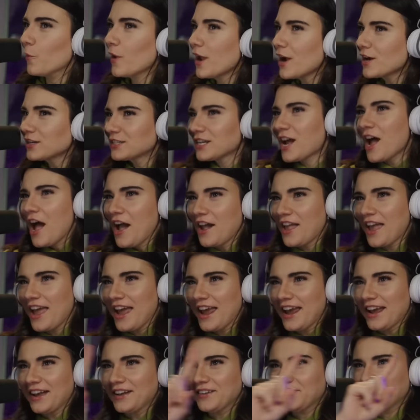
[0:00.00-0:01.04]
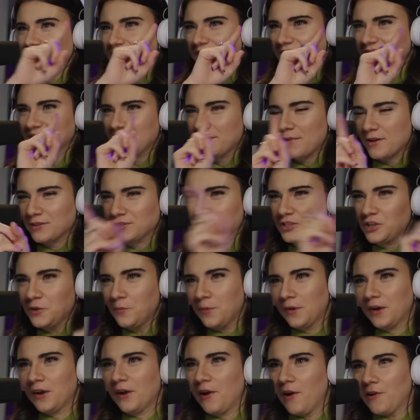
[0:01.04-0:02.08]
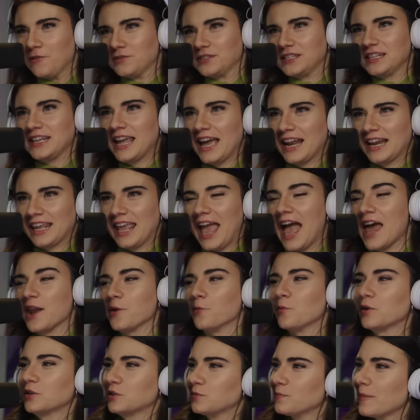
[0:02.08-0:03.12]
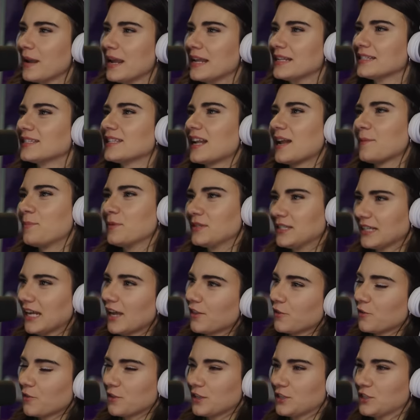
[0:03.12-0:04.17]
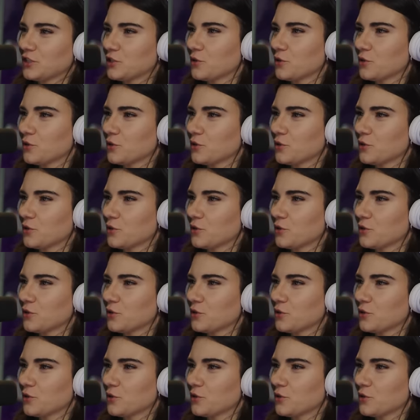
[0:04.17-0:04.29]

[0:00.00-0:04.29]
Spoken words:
We are talking about superheroes yet again, which means that I put together this